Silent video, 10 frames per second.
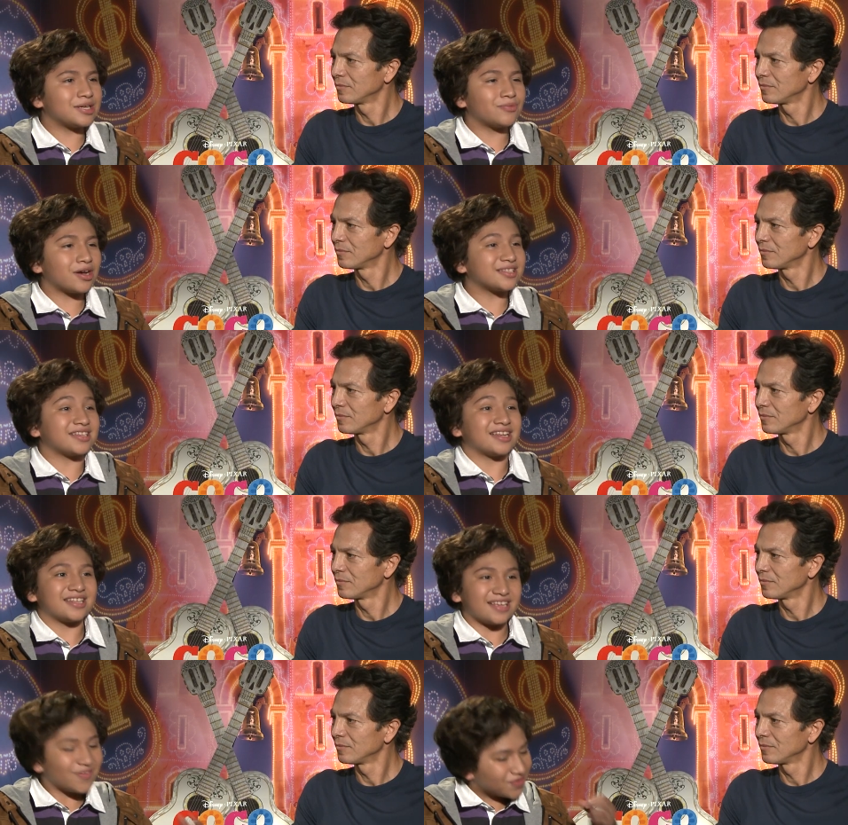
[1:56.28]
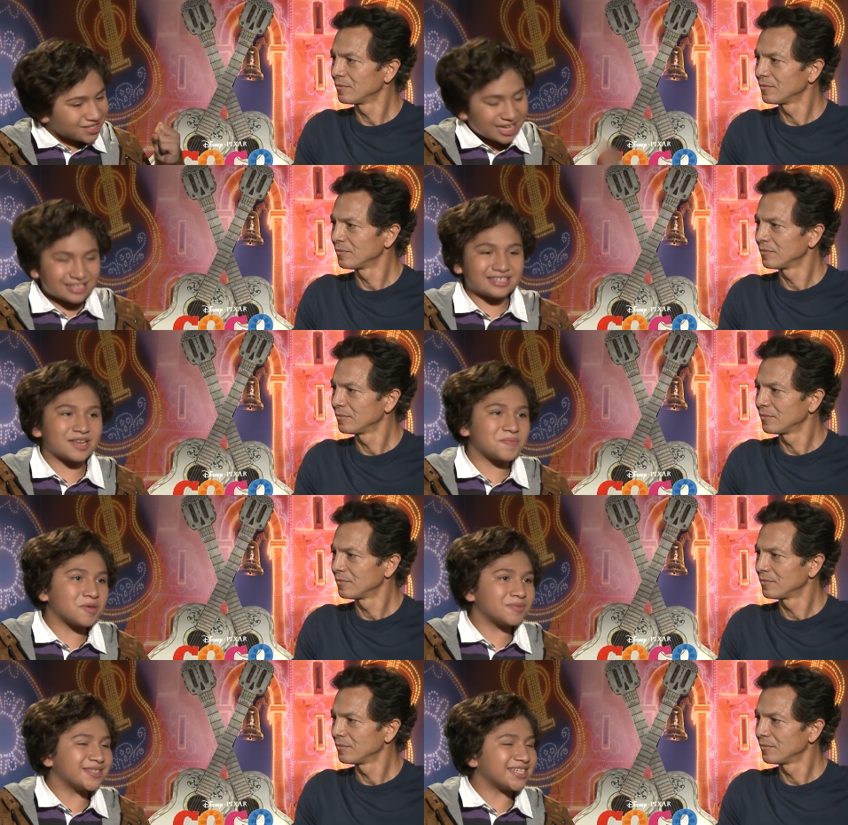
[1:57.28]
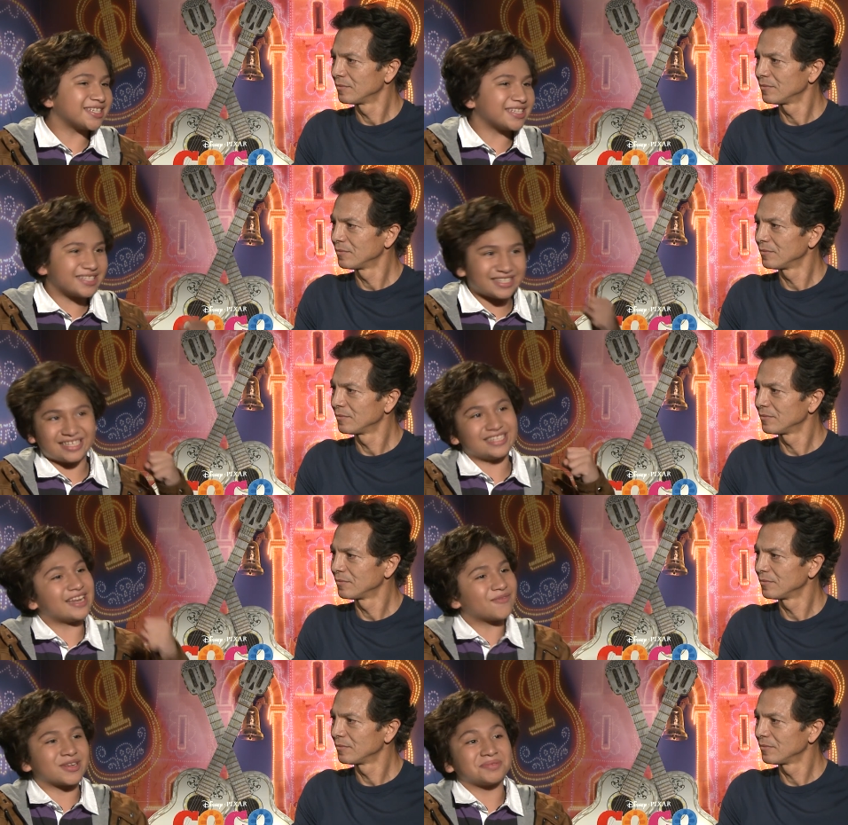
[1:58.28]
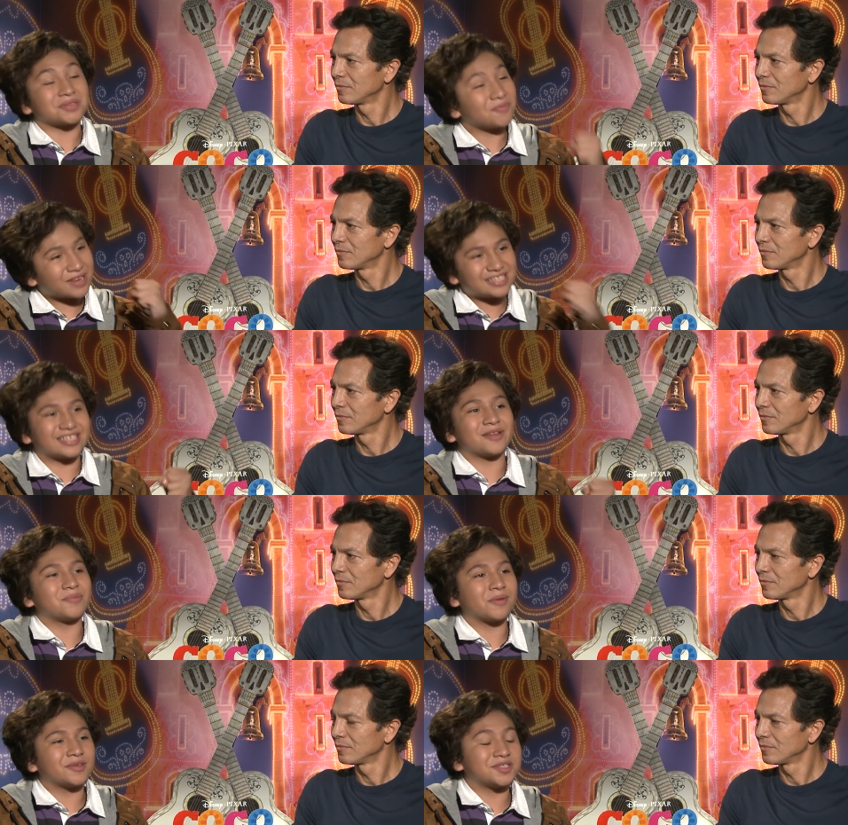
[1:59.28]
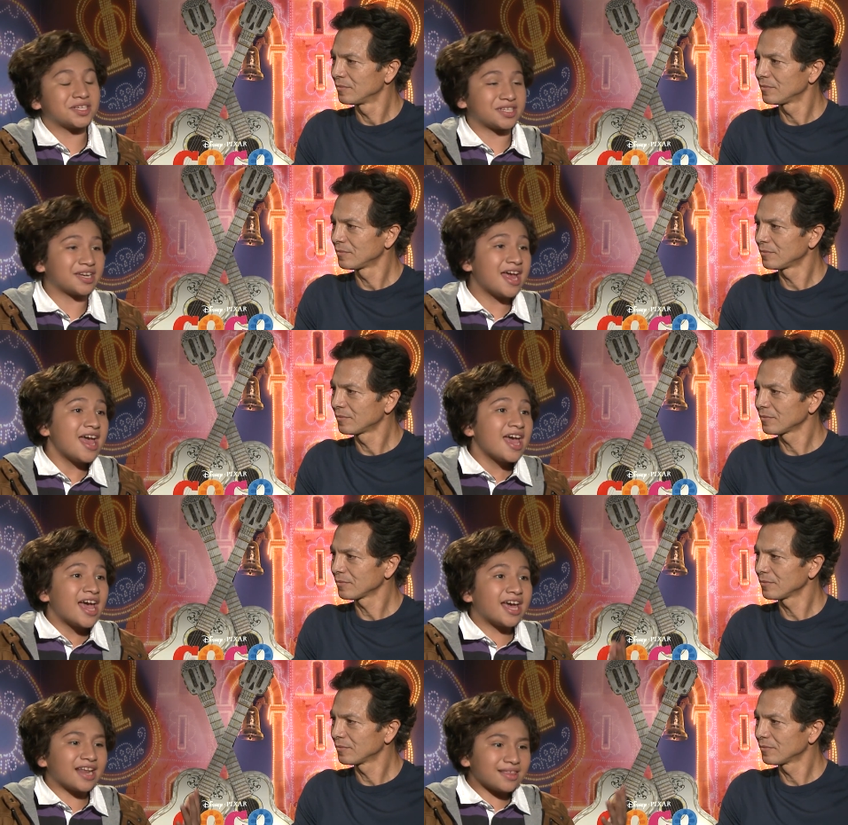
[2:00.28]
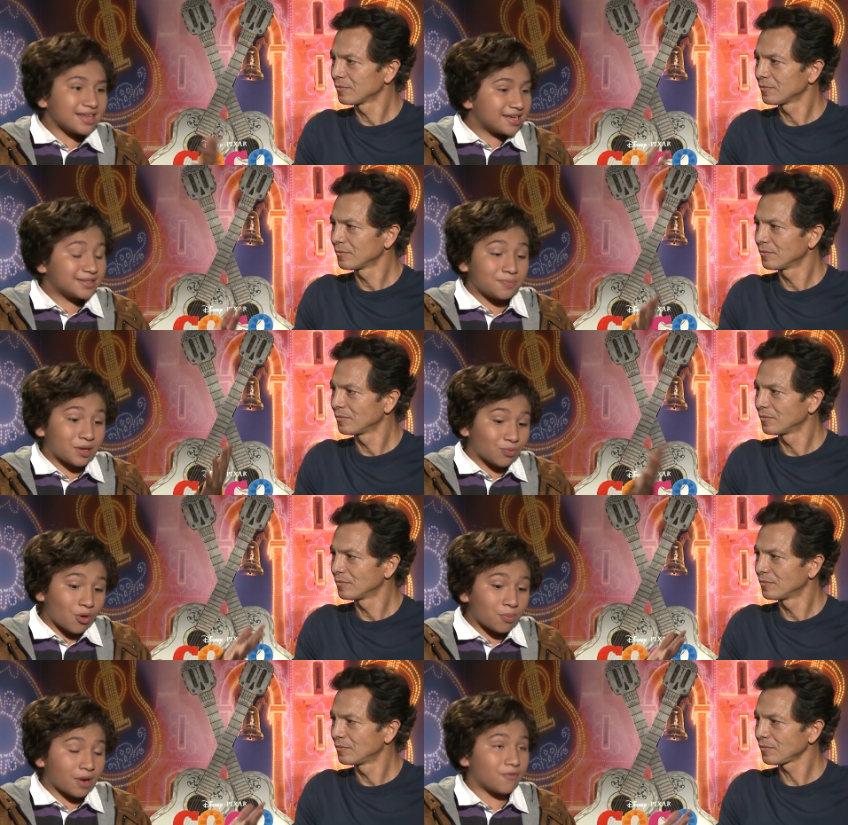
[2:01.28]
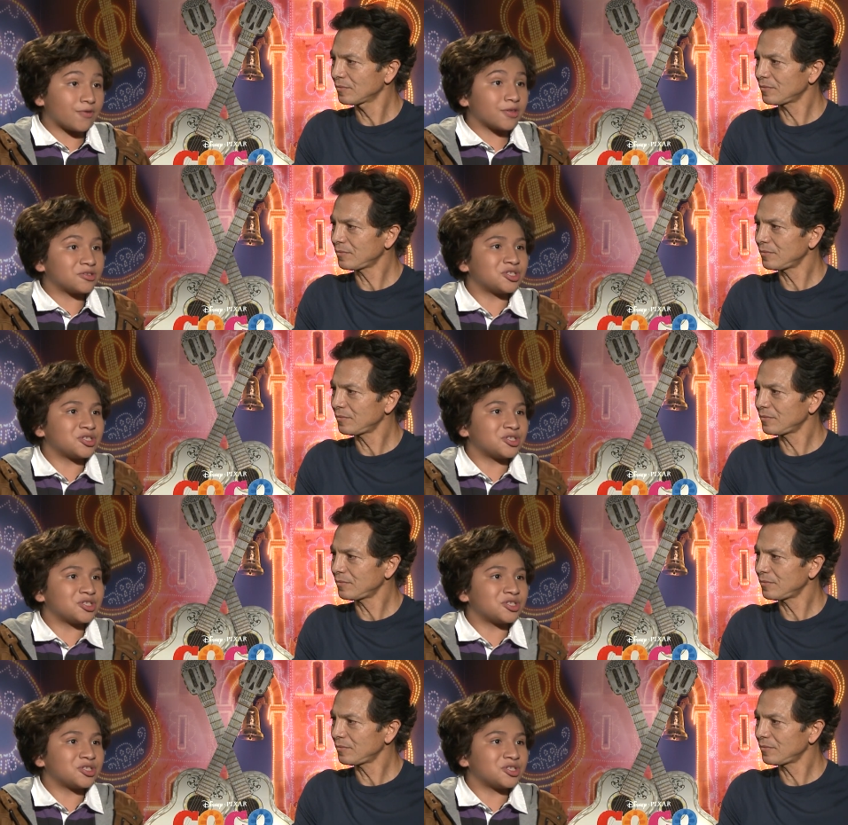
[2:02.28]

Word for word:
Speaker 1: he wants. And if he says he's gonna be a musician, he, he never gives up, and he's gonna be a musician. Yep. And I think he's a big role model for other